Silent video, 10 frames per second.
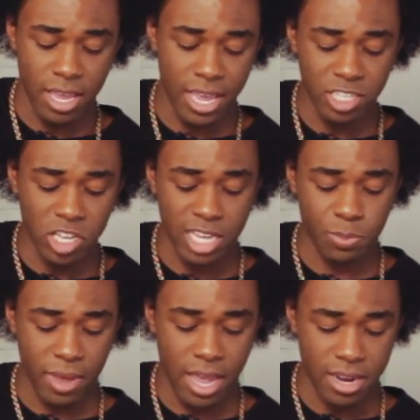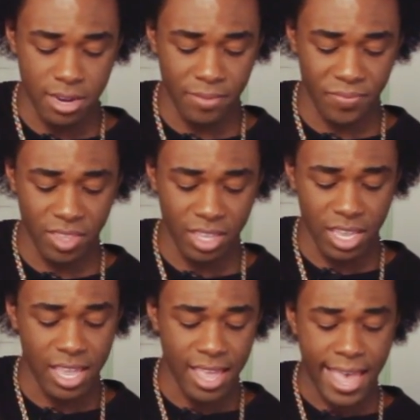in a saucepan
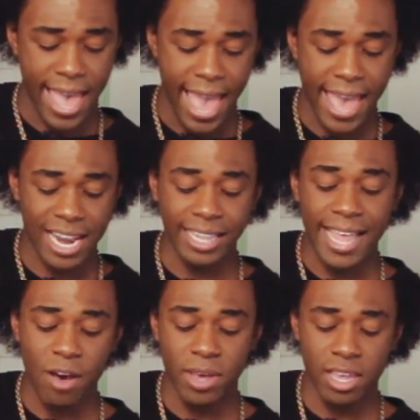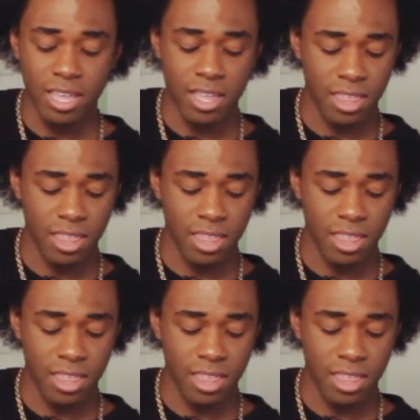and allowing